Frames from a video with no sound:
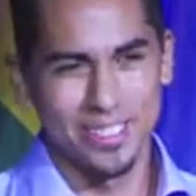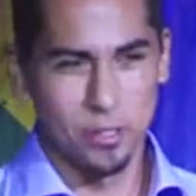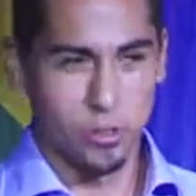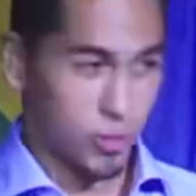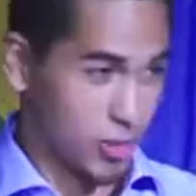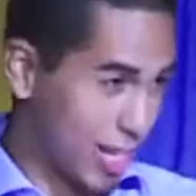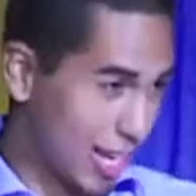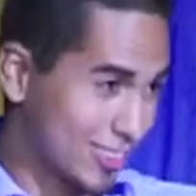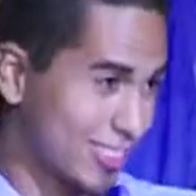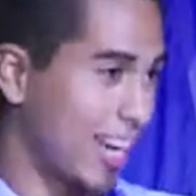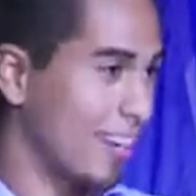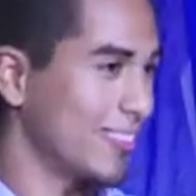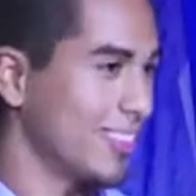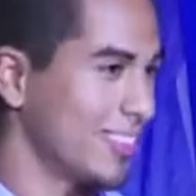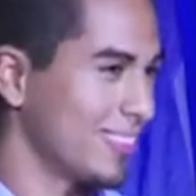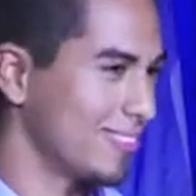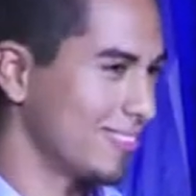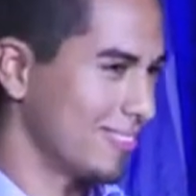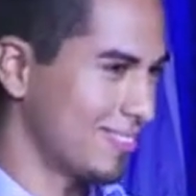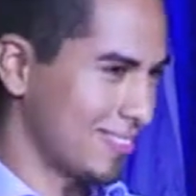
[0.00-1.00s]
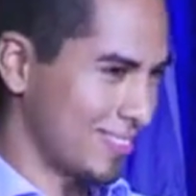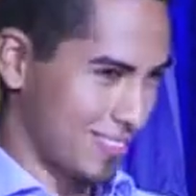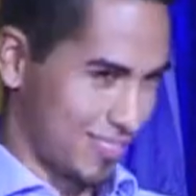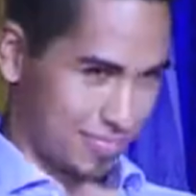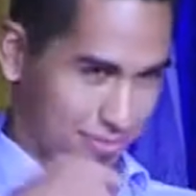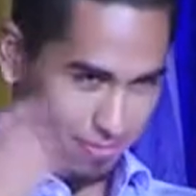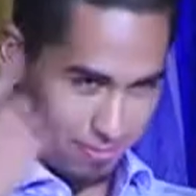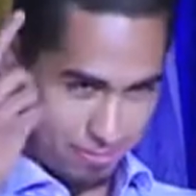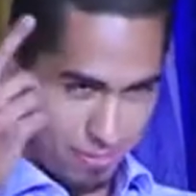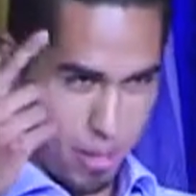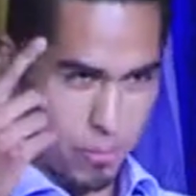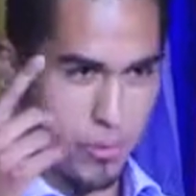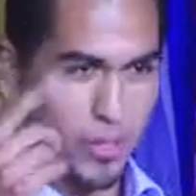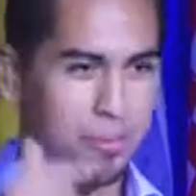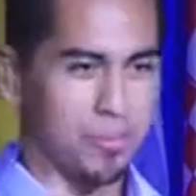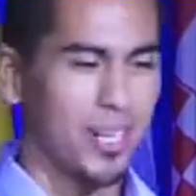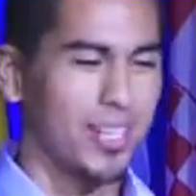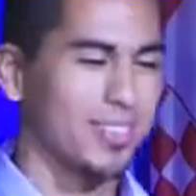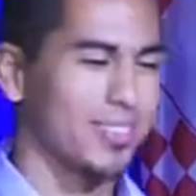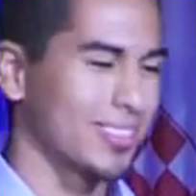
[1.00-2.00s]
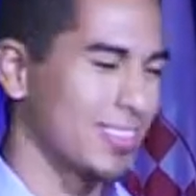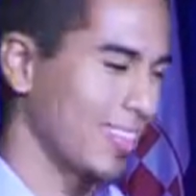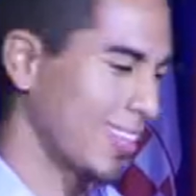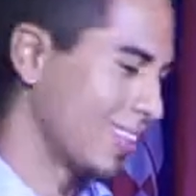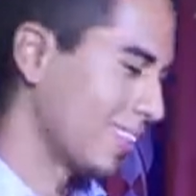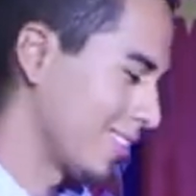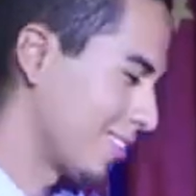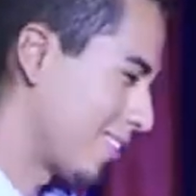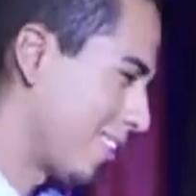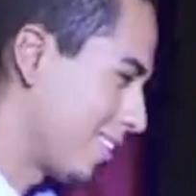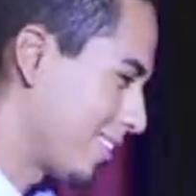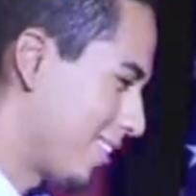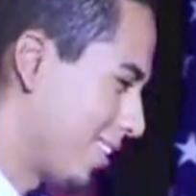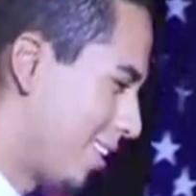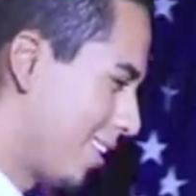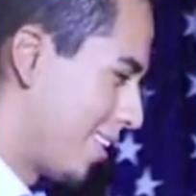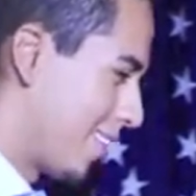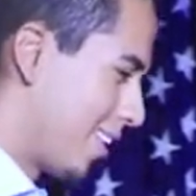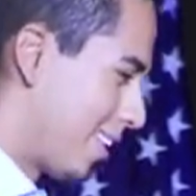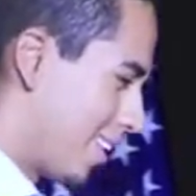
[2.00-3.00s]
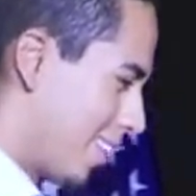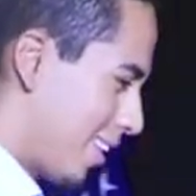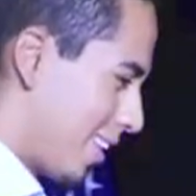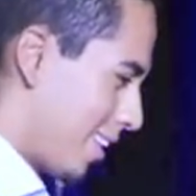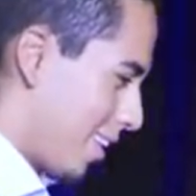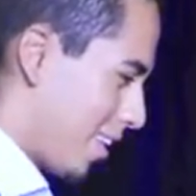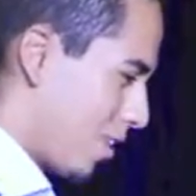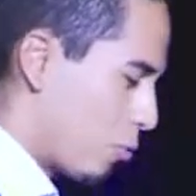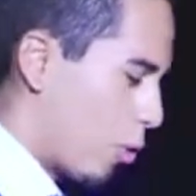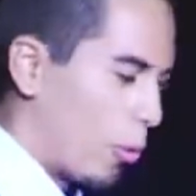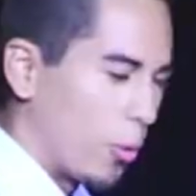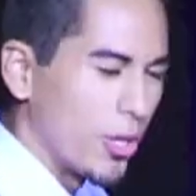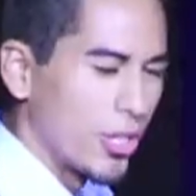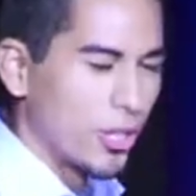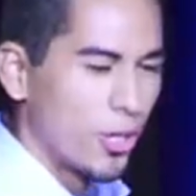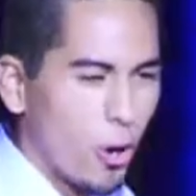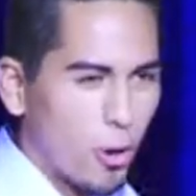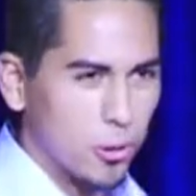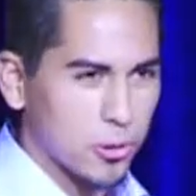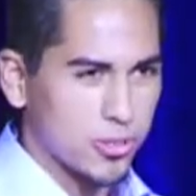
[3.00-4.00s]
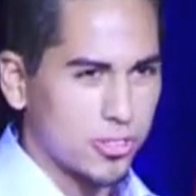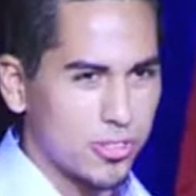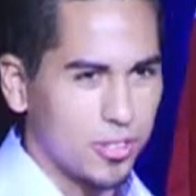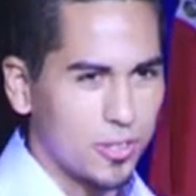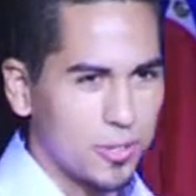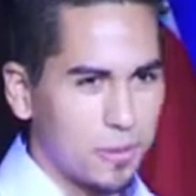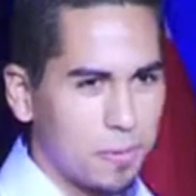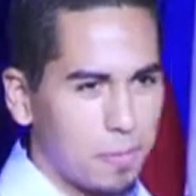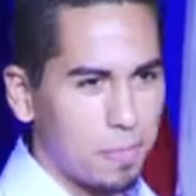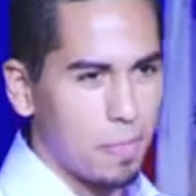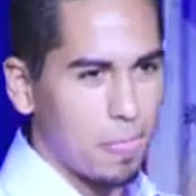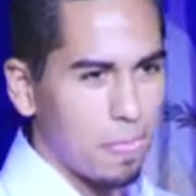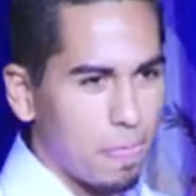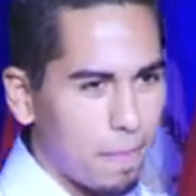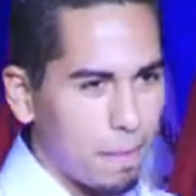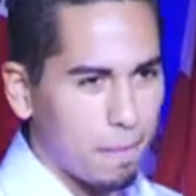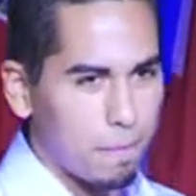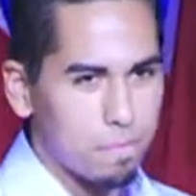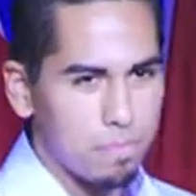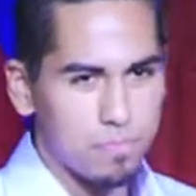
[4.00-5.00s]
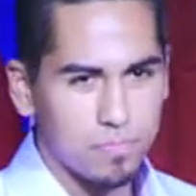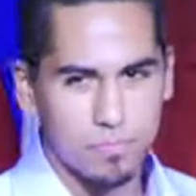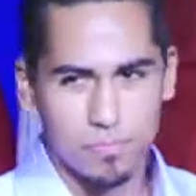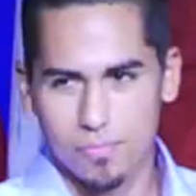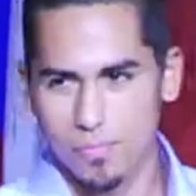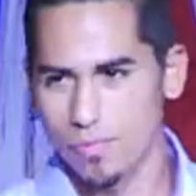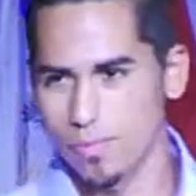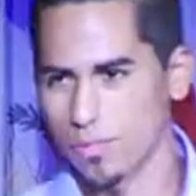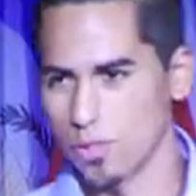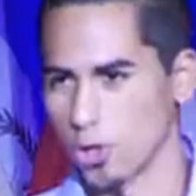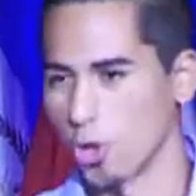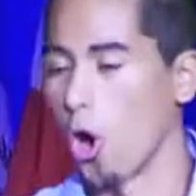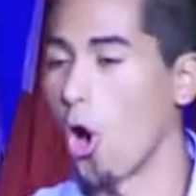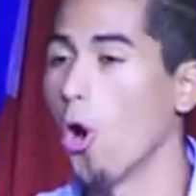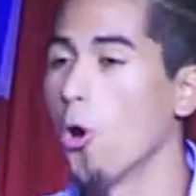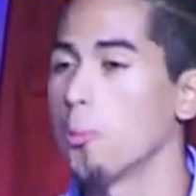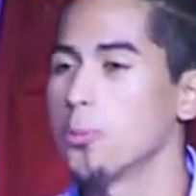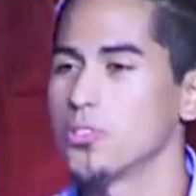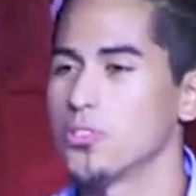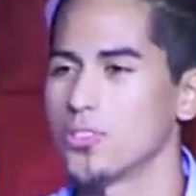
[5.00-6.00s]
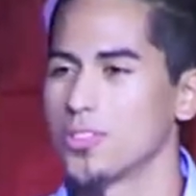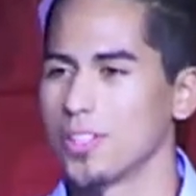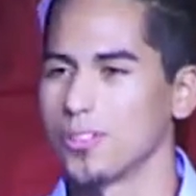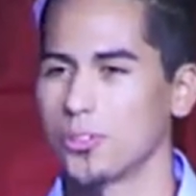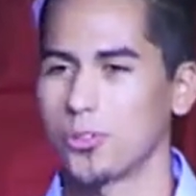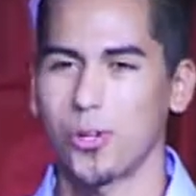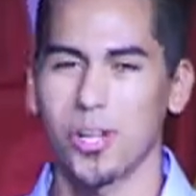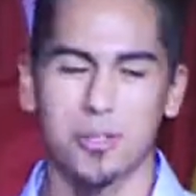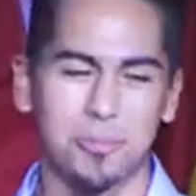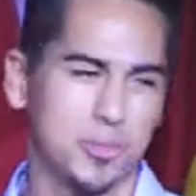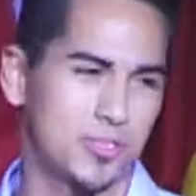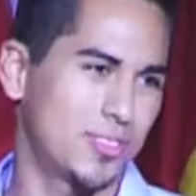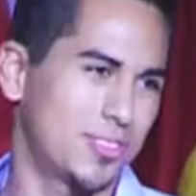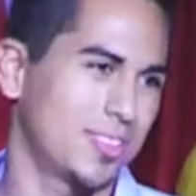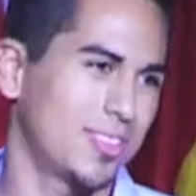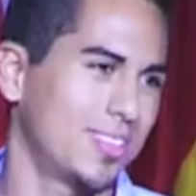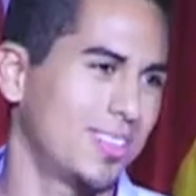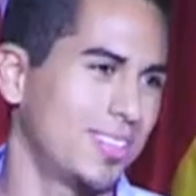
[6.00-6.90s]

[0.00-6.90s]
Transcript: You guys have it? Memory in mind? Okay, great. What were your goals? Your hopes and dreams?